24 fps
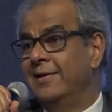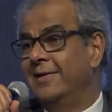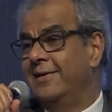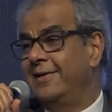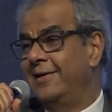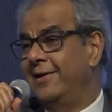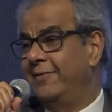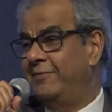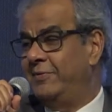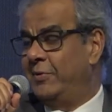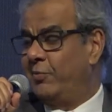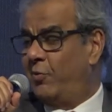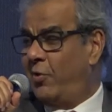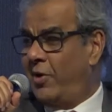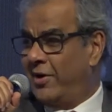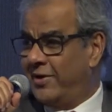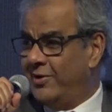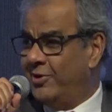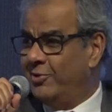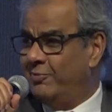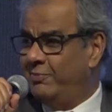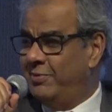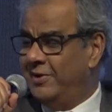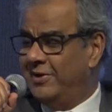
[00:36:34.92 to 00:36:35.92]
if we
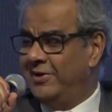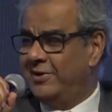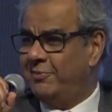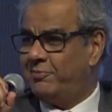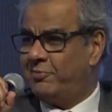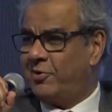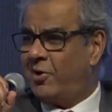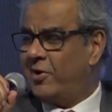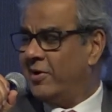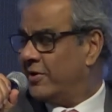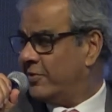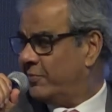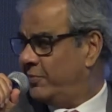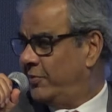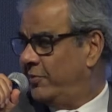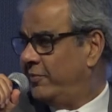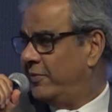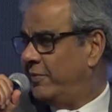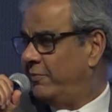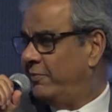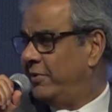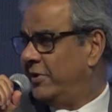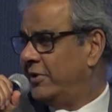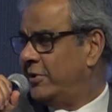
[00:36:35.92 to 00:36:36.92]
wanted to build the product, we would
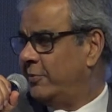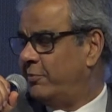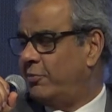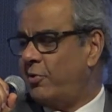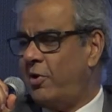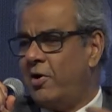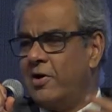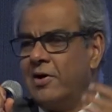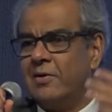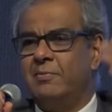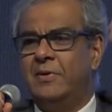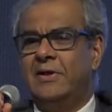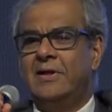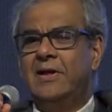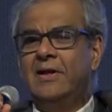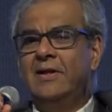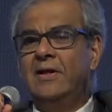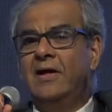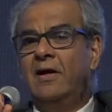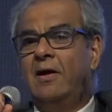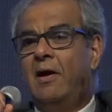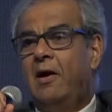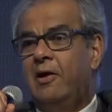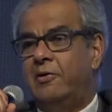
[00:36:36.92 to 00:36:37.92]
have built the product, but then
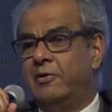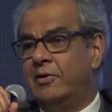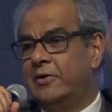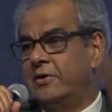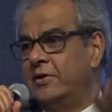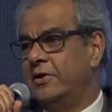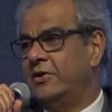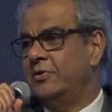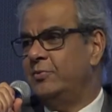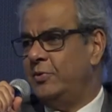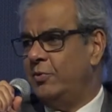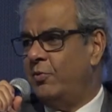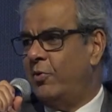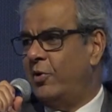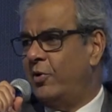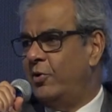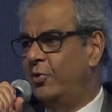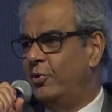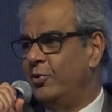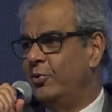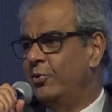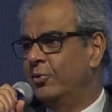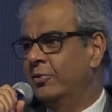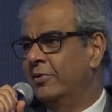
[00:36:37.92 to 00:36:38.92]
there are 100 things we want
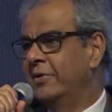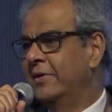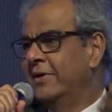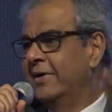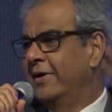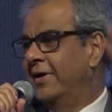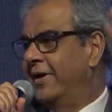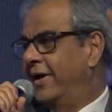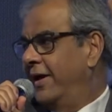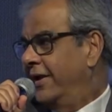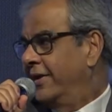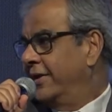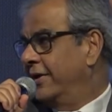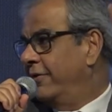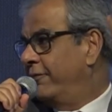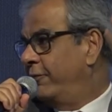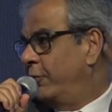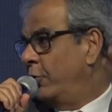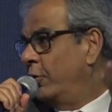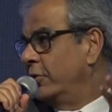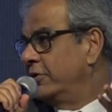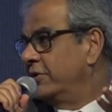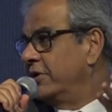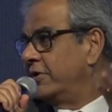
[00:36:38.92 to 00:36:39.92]
to do. And
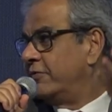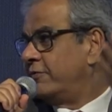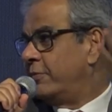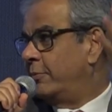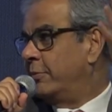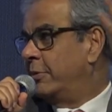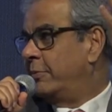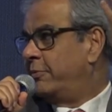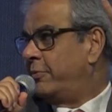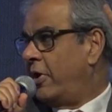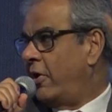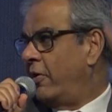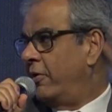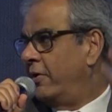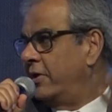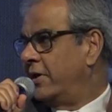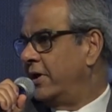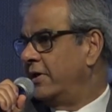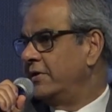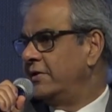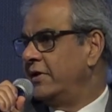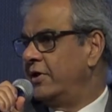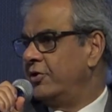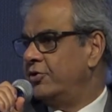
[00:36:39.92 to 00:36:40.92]
therefore, just from a
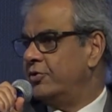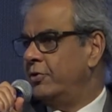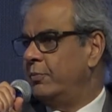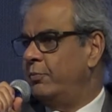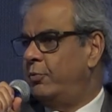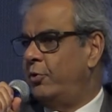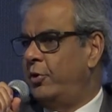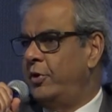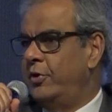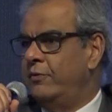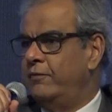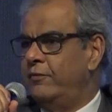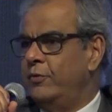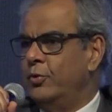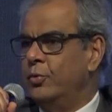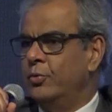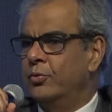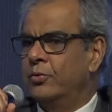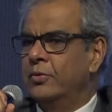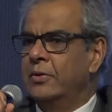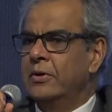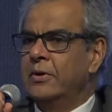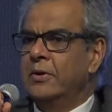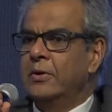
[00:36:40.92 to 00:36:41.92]
prioritization point of
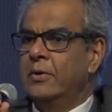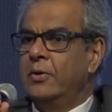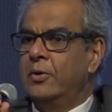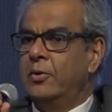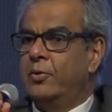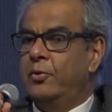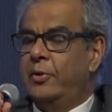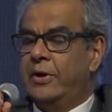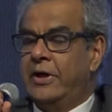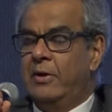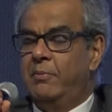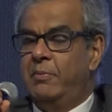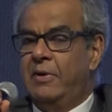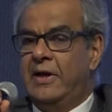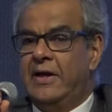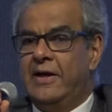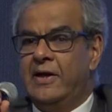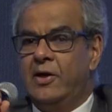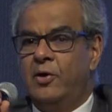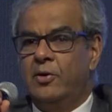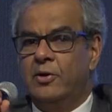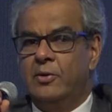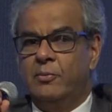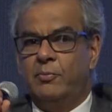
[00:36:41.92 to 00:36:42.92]
view, going and
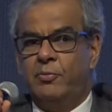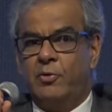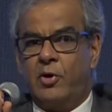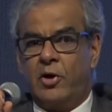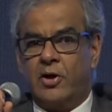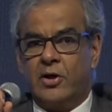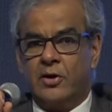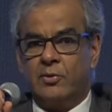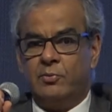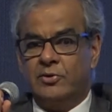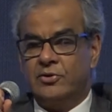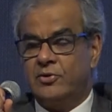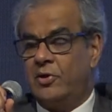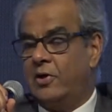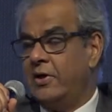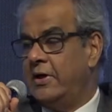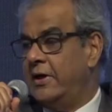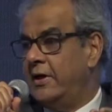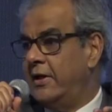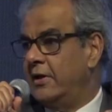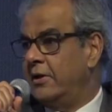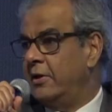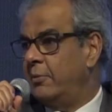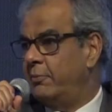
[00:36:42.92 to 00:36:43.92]
building out the product was not
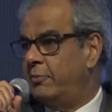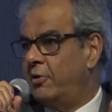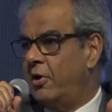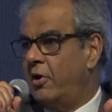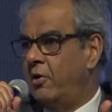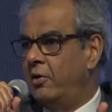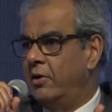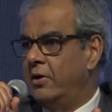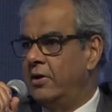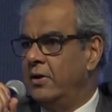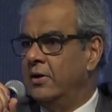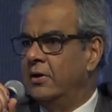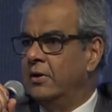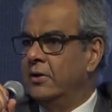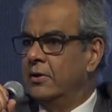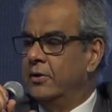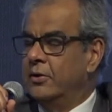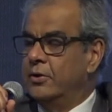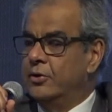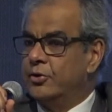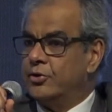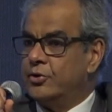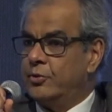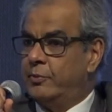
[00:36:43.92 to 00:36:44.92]
hitting the priority.
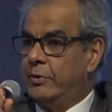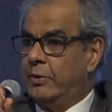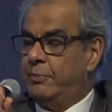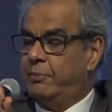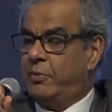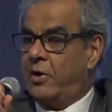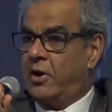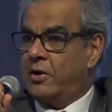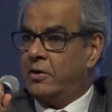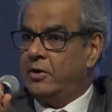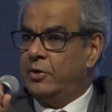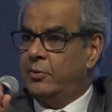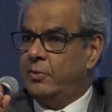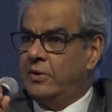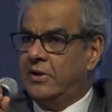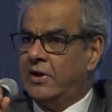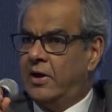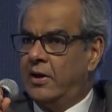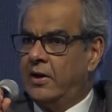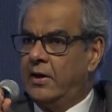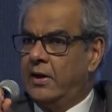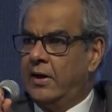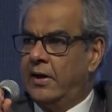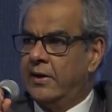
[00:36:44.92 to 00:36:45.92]
So we partnered with
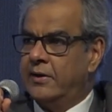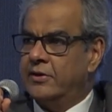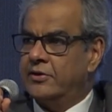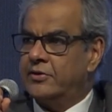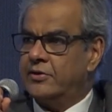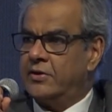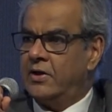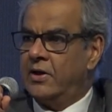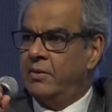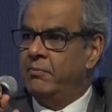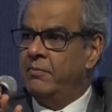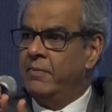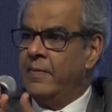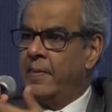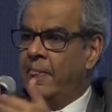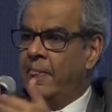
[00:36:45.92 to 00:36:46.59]
Anil and his team,